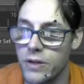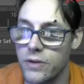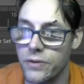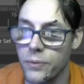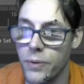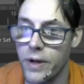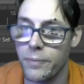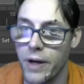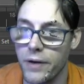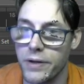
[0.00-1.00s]
So right
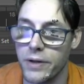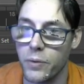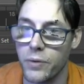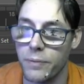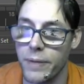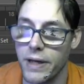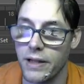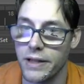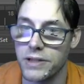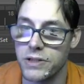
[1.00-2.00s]
about here where the pant
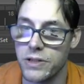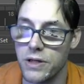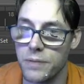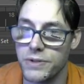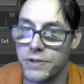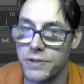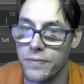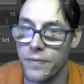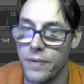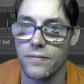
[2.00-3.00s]
leg stops,
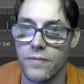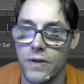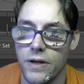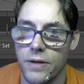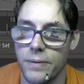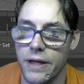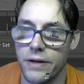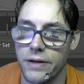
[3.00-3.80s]
come on down to